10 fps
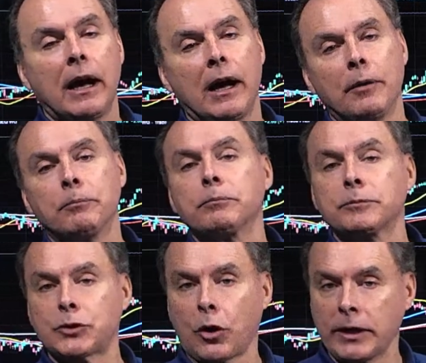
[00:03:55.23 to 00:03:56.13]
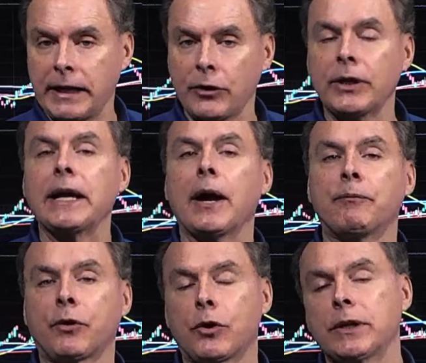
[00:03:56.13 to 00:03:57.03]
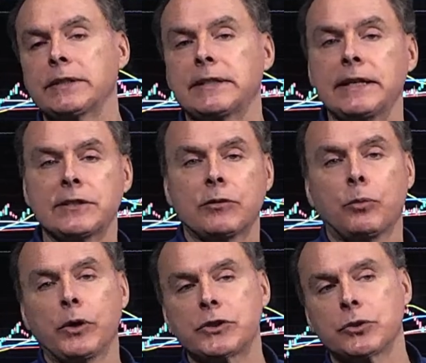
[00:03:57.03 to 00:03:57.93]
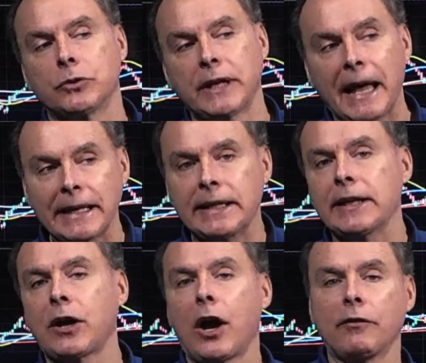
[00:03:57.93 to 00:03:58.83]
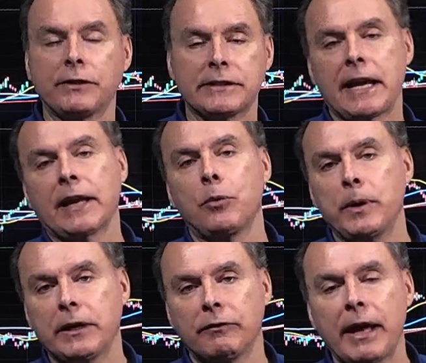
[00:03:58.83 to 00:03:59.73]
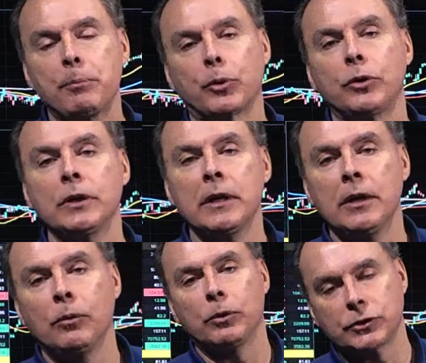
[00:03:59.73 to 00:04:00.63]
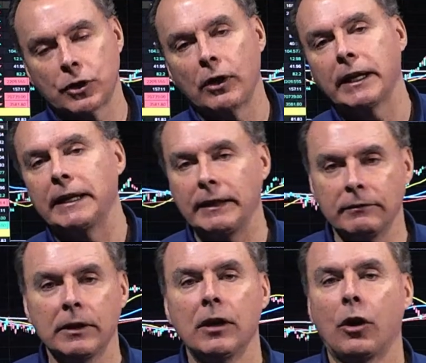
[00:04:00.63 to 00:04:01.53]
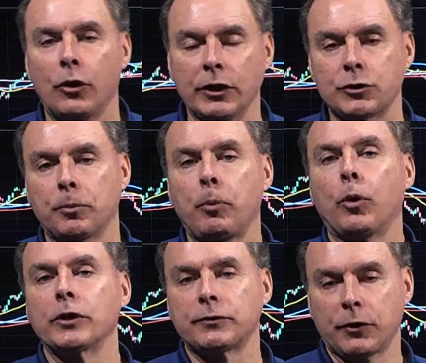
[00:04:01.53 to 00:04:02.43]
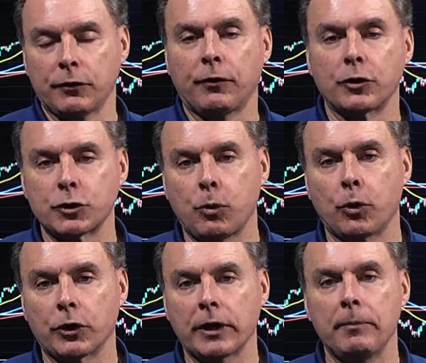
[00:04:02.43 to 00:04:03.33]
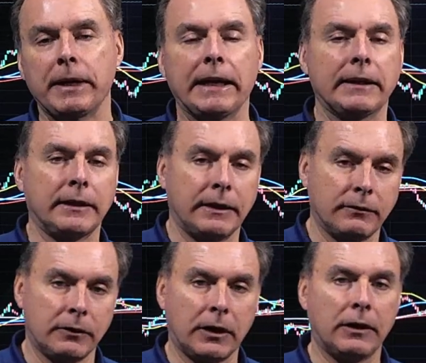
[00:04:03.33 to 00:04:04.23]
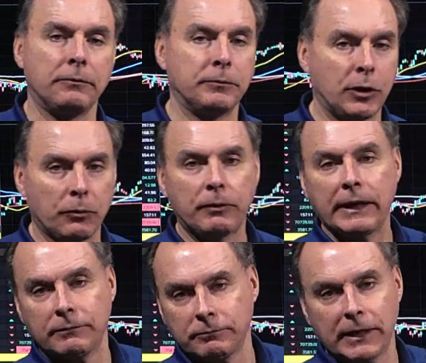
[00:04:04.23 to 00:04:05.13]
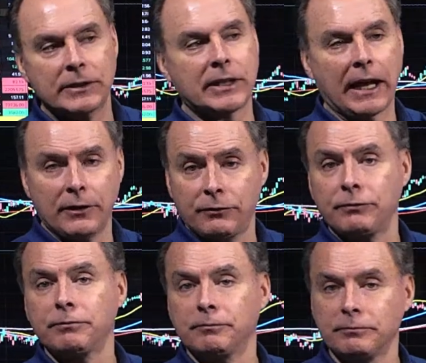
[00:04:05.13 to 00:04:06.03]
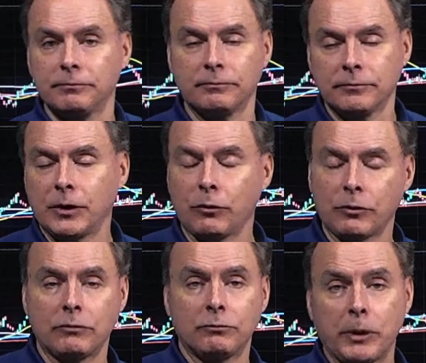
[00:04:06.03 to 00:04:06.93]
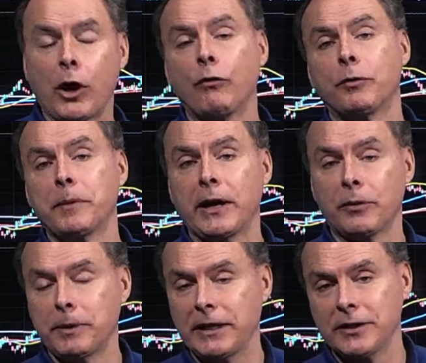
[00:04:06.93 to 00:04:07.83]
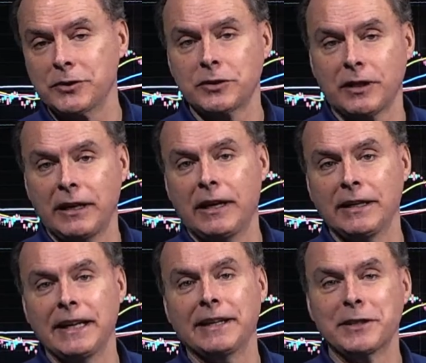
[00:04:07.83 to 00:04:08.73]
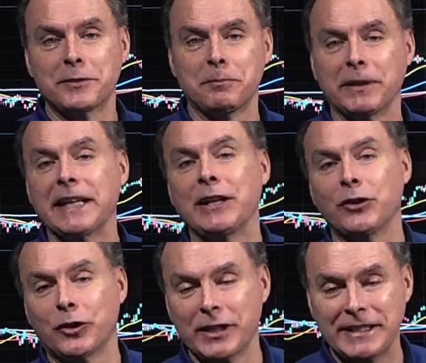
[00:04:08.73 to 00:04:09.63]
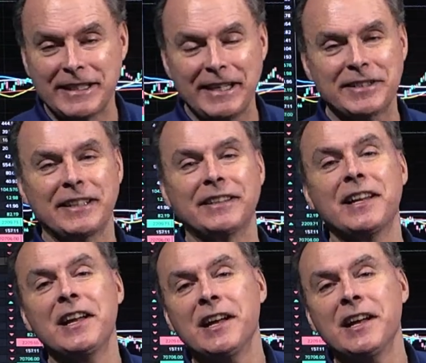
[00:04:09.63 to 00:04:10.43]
Start gearing up for earnings season, which will kind of kick off the second week of April. We'll start getting earnings reports for the first quarter coming in. And, you know, then it's kind of, you know, we go from there because, again, it's millennial earnings season.